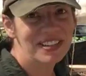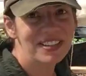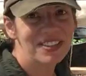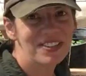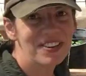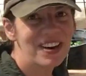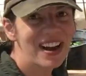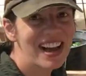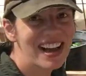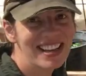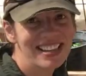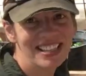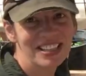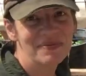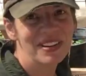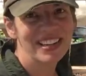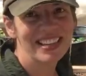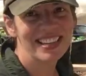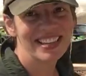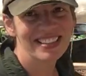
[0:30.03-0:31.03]
to try just
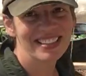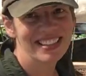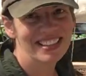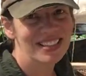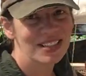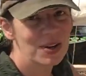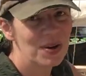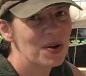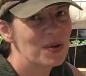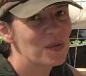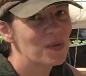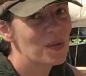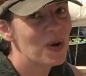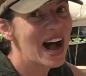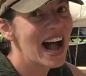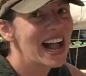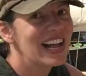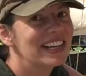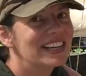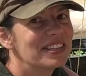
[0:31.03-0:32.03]
because it's, you know,
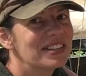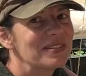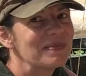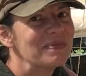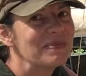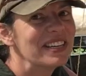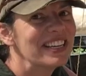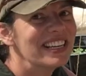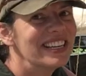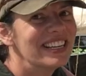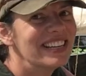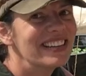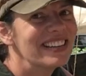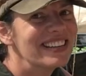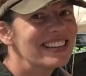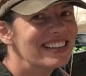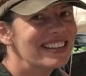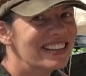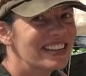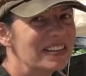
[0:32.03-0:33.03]
wild
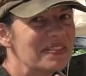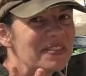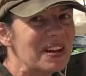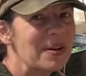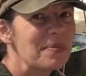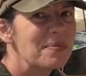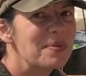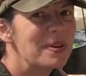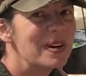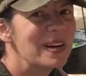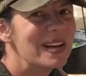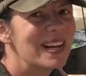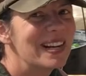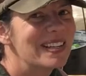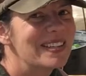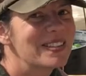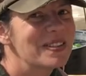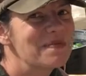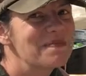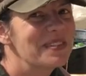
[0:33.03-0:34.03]
peas and of Umbria,
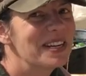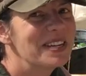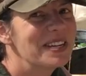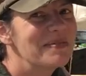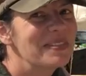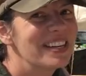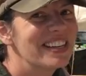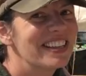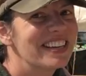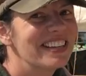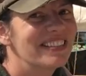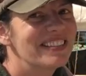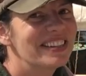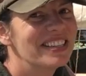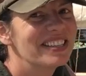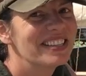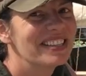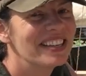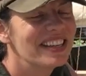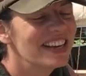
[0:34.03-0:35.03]
so maybe there
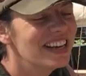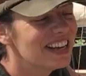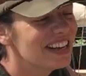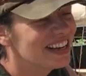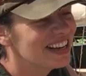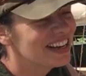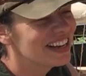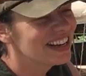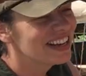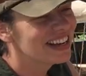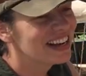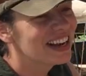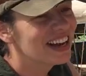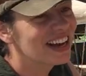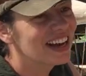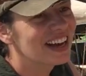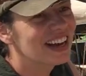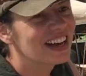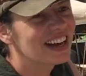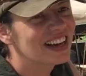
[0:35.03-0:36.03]
is
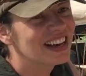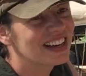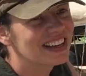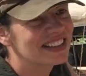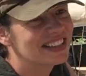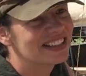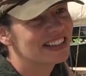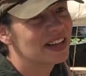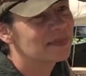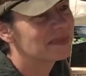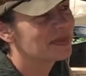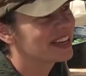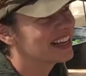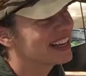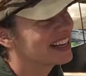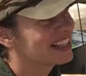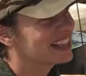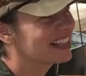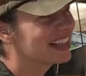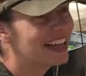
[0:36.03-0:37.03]
uh, some
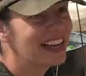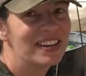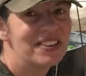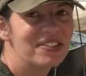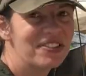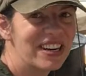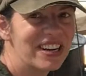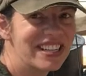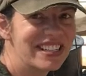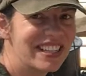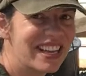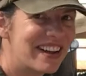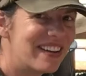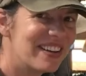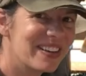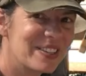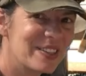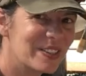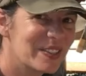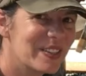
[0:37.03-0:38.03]
like landrace
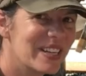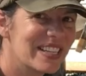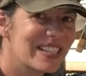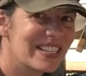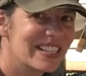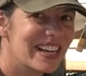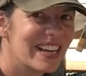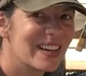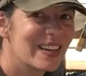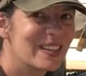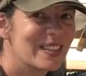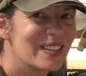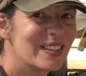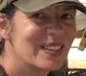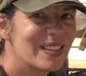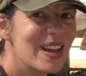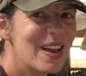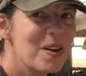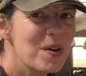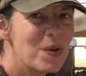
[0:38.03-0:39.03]
characteristics
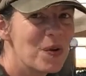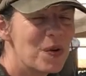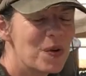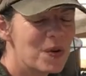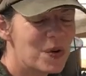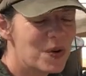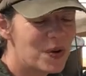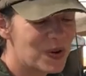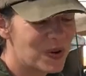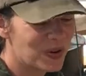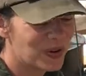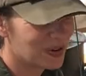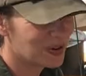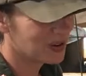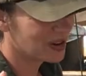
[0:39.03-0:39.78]
or